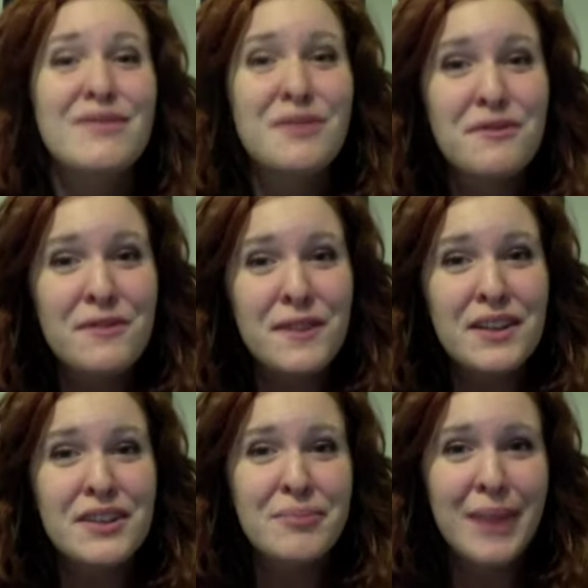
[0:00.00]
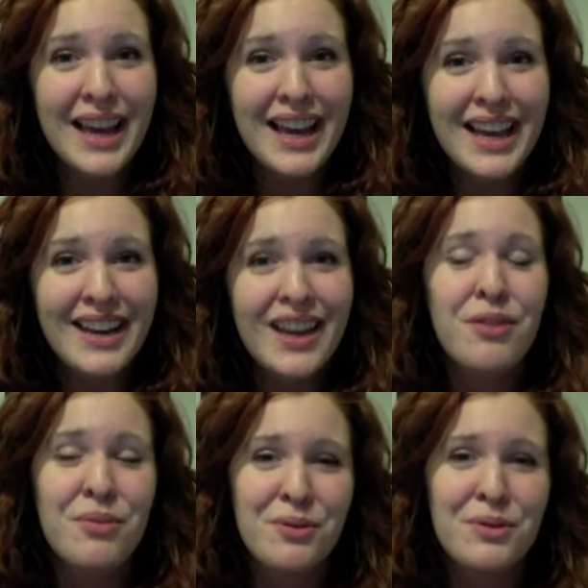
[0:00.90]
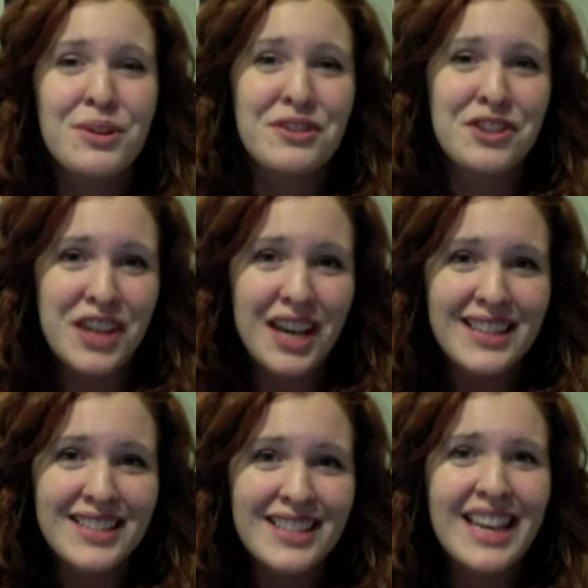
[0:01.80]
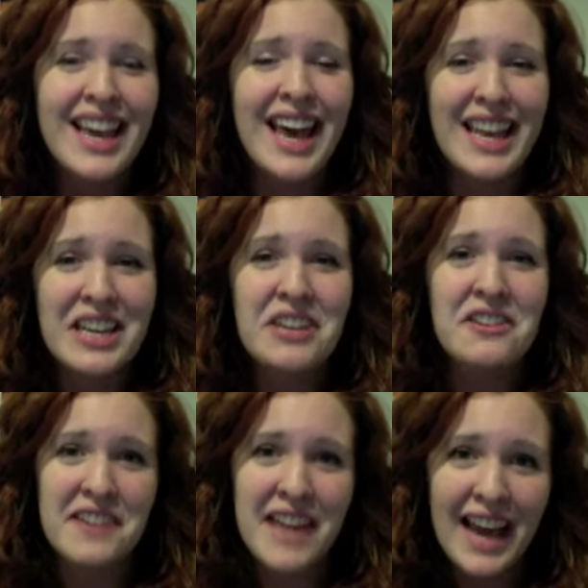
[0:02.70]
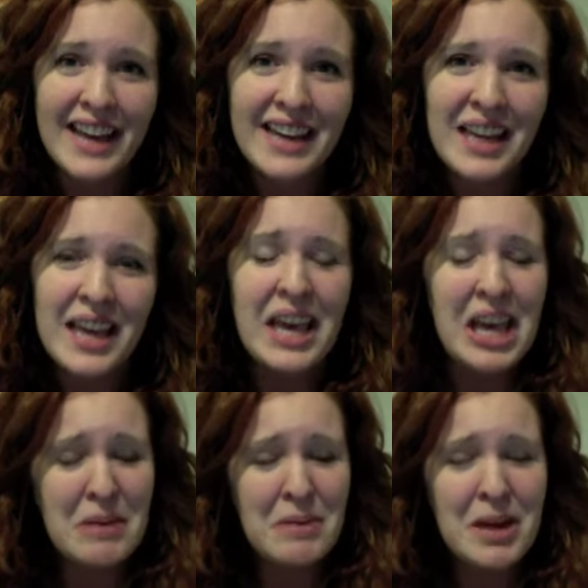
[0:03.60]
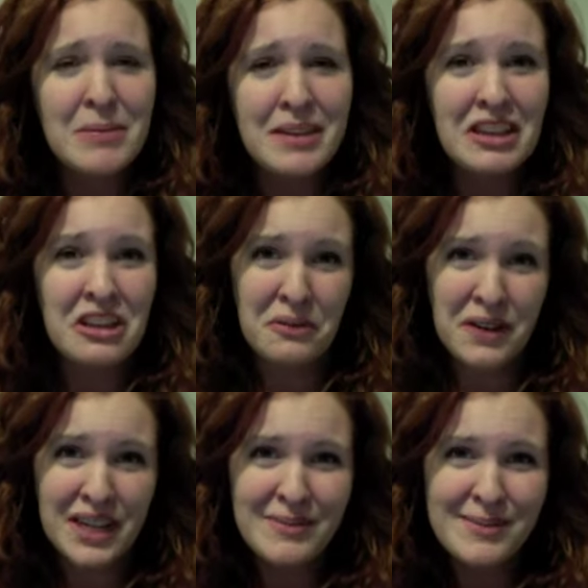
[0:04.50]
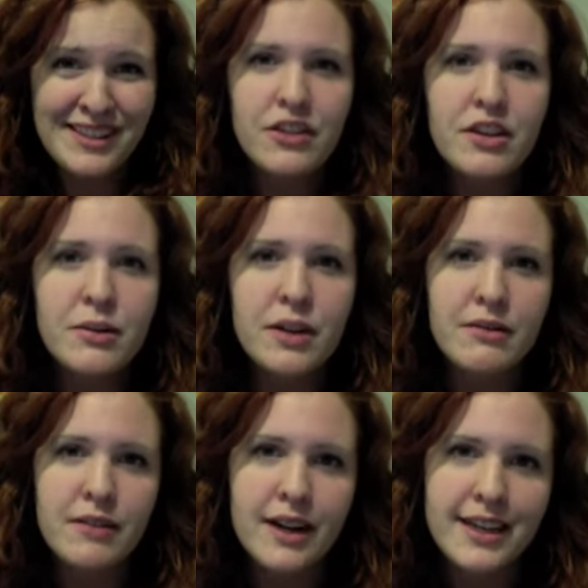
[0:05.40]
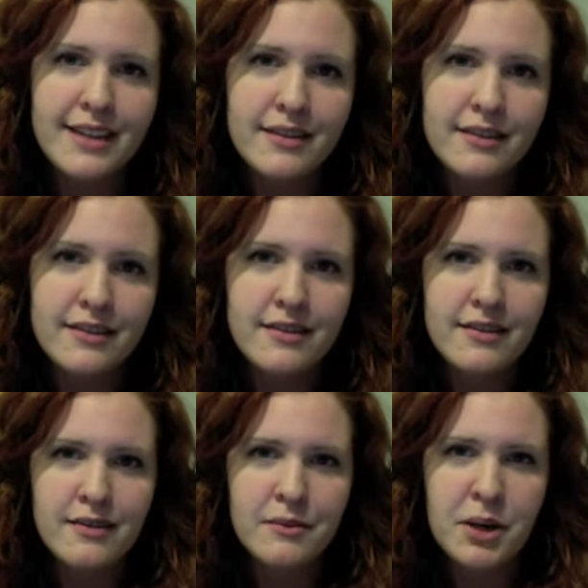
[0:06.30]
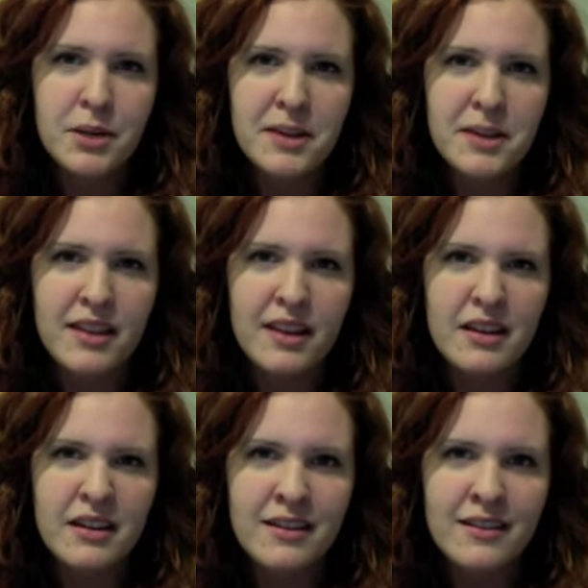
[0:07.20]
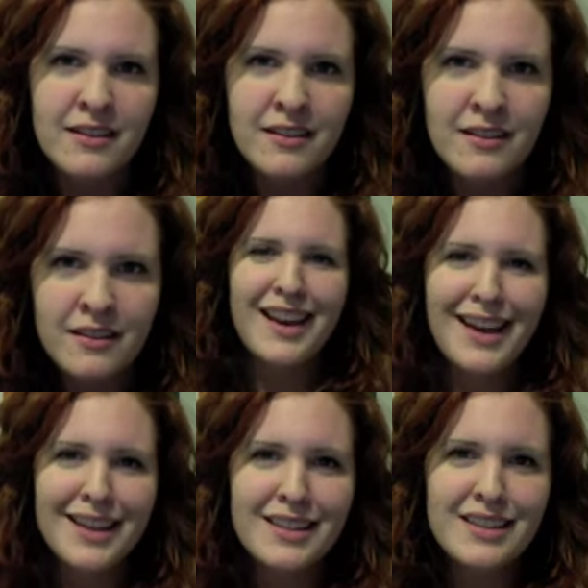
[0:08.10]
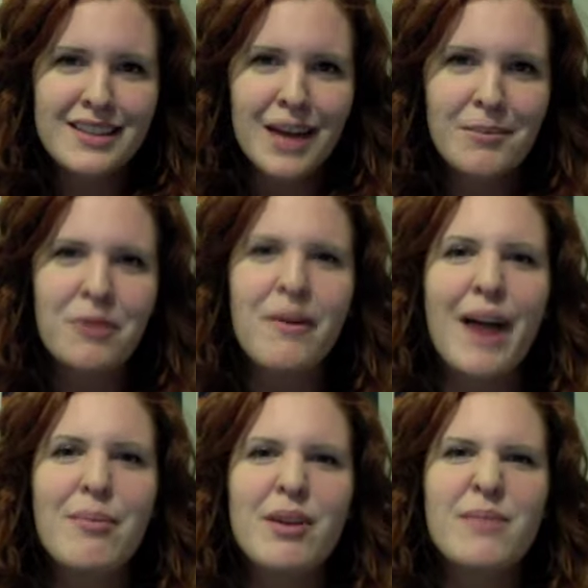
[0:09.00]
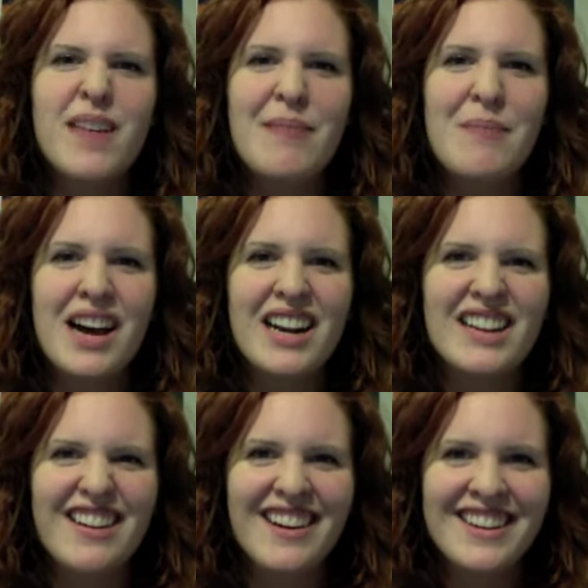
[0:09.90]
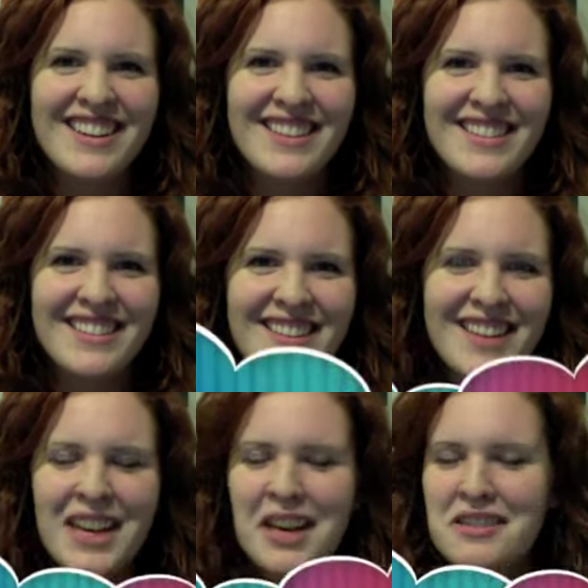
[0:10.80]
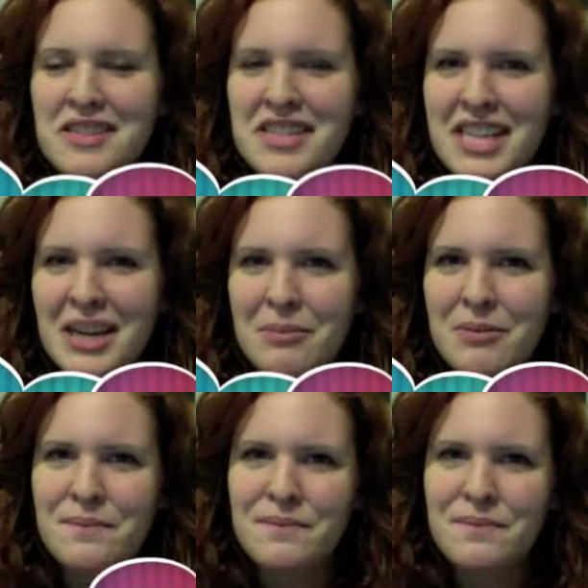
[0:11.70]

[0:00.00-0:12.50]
if you feel a pain through your chest and in your neck and maybe in your ribs, you're doing it right. Welcome to theater. Next, it's time to wrap up that monologue. Here's a tip